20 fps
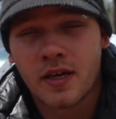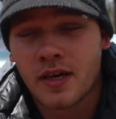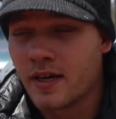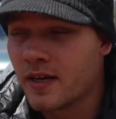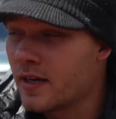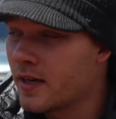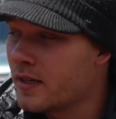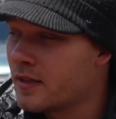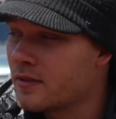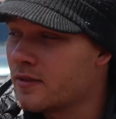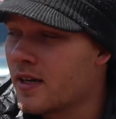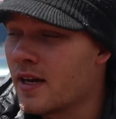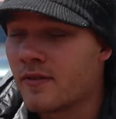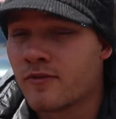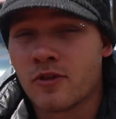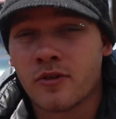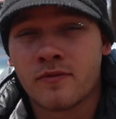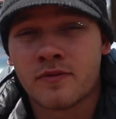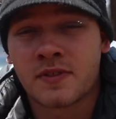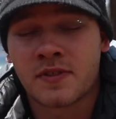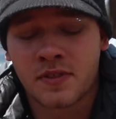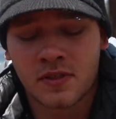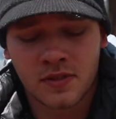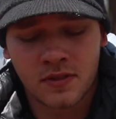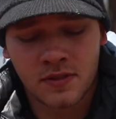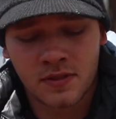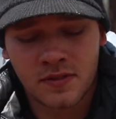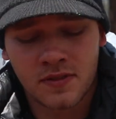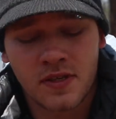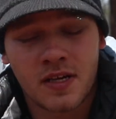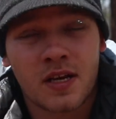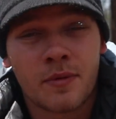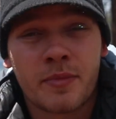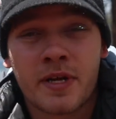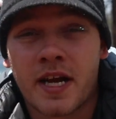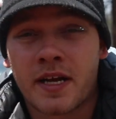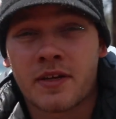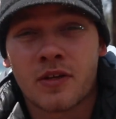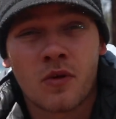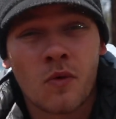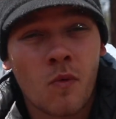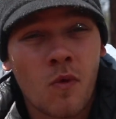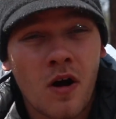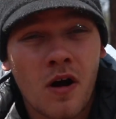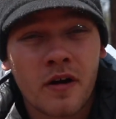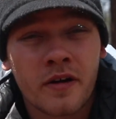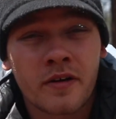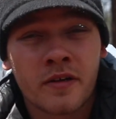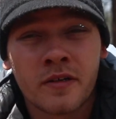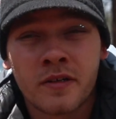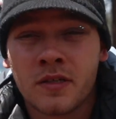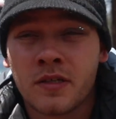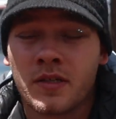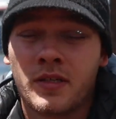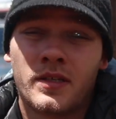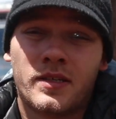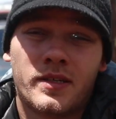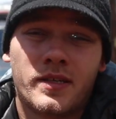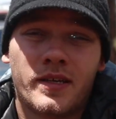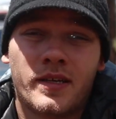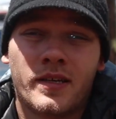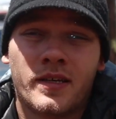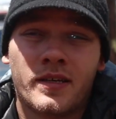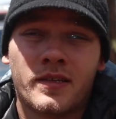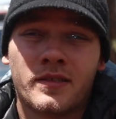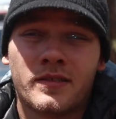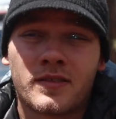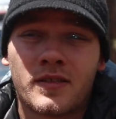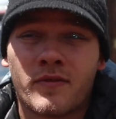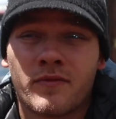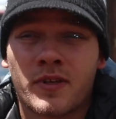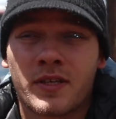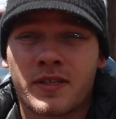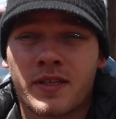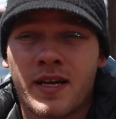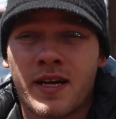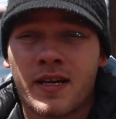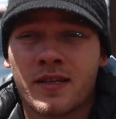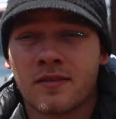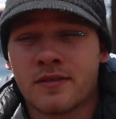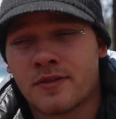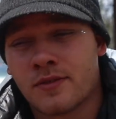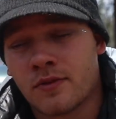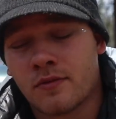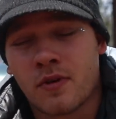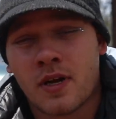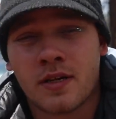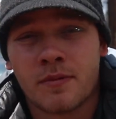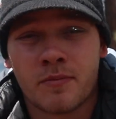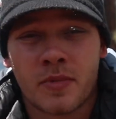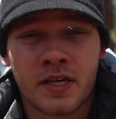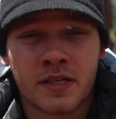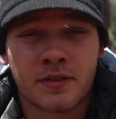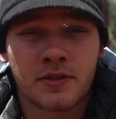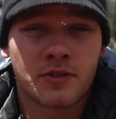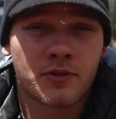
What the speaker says: and you have no facilities. You got to pack in water and stuff like that, unless you're right by a